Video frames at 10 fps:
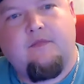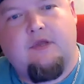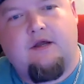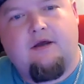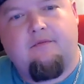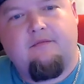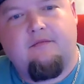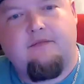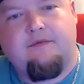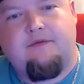Um,
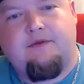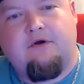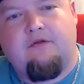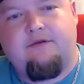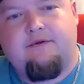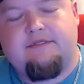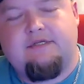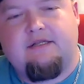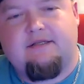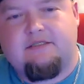the only
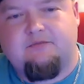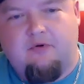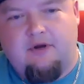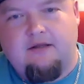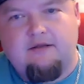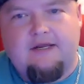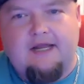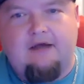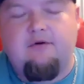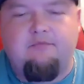reason at this point that
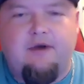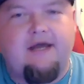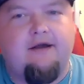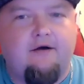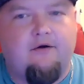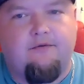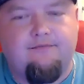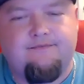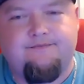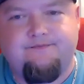I would buy a home